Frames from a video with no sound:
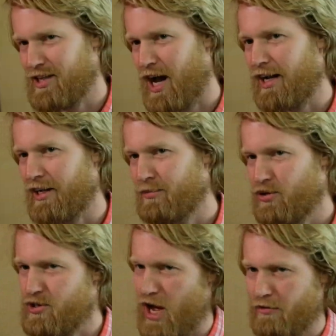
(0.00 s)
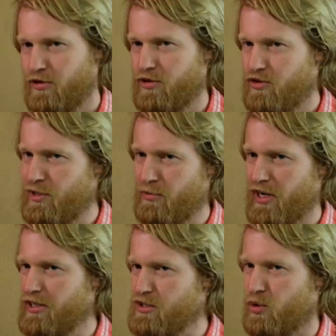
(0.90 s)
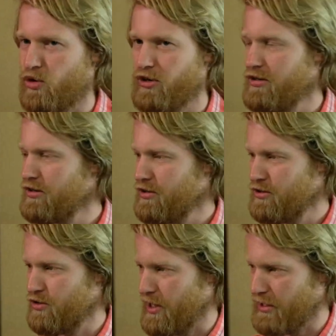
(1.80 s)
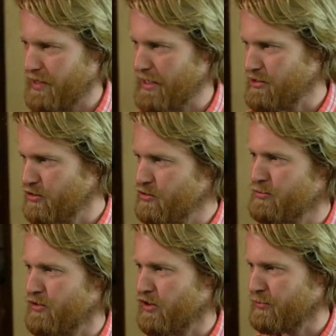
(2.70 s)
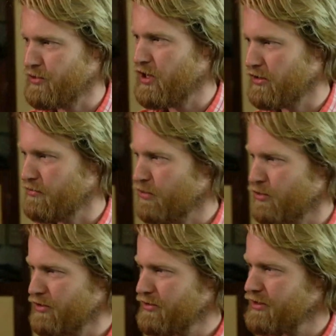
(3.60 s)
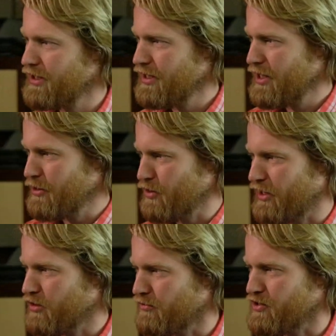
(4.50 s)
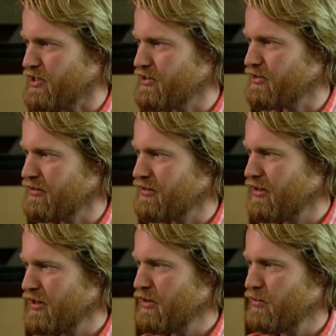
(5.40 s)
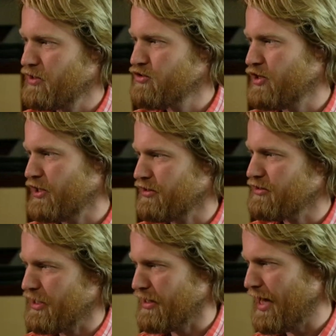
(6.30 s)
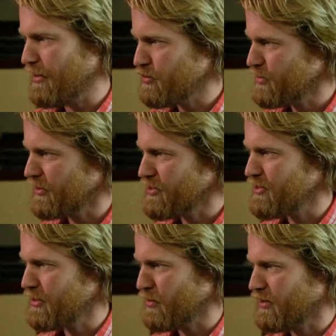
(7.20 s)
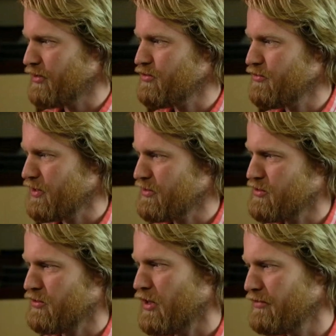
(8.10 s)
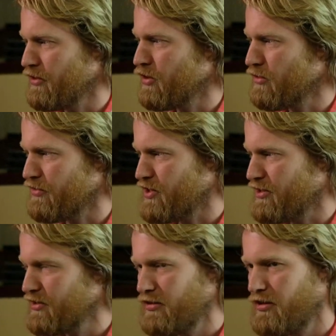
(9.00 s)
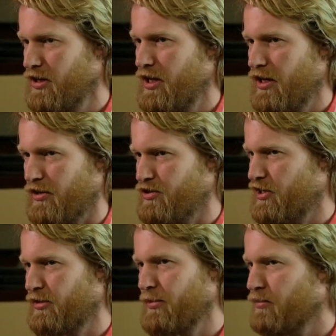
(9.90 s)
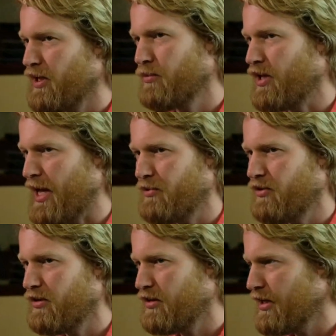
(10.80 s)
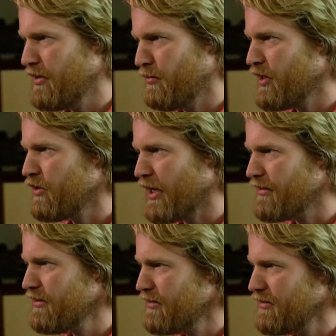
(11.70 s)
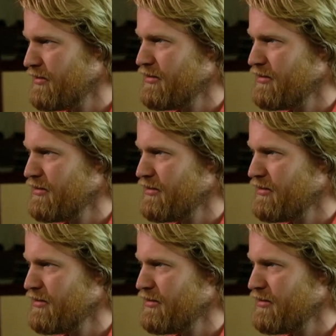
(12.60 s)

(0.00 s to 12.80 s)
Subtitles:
had this highlight, because after the tea break this morning, you kind of, as the youth program, you got the floor, and you had a conversation with the chairs, and the adults were listening while the youth was having a conversation. Can you share a bit like what happened there and why you liked it?